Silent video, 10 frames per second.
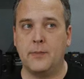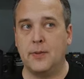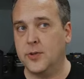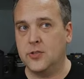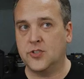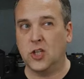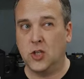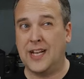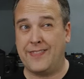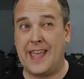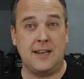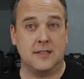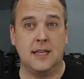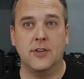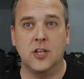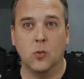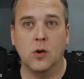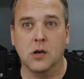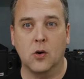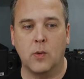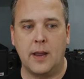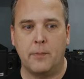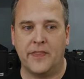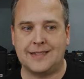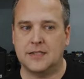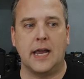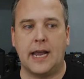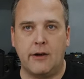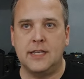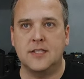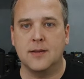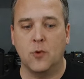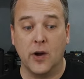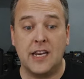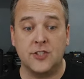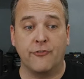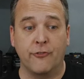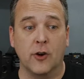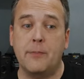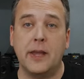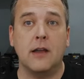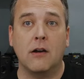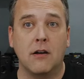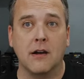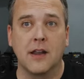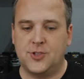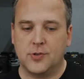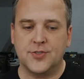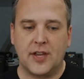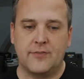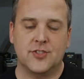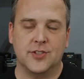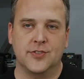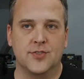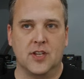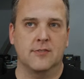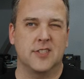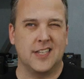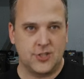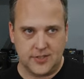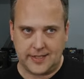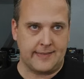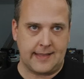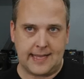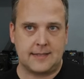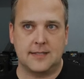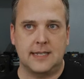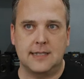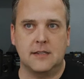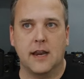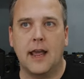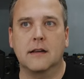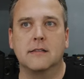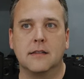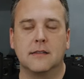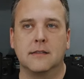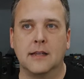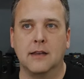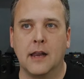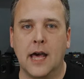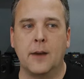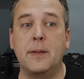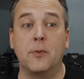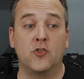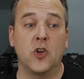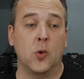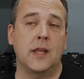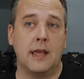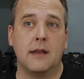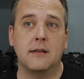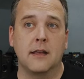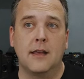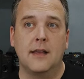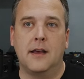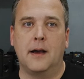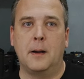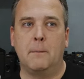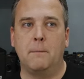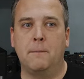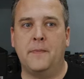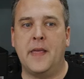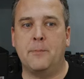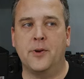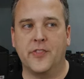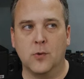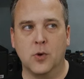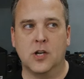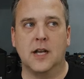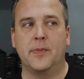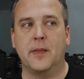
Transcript: A lot of people used to look at that as giving your work away, but that's not how it is anymore. It is free PR. But you also have to start those conversations, and I think that's the disconnect that a lot of people don't get. They put their work